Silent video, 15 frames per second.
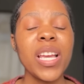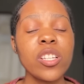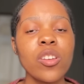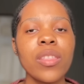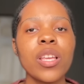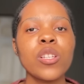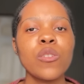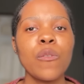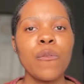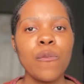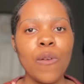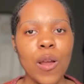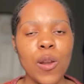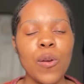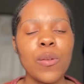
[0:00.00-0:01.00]
sure that you
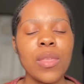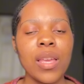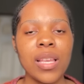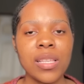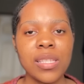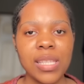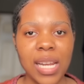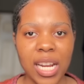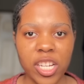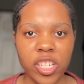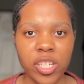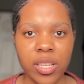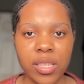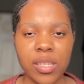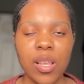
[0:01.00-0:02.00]
follow the
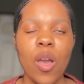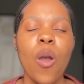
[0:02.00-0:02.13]
instructions.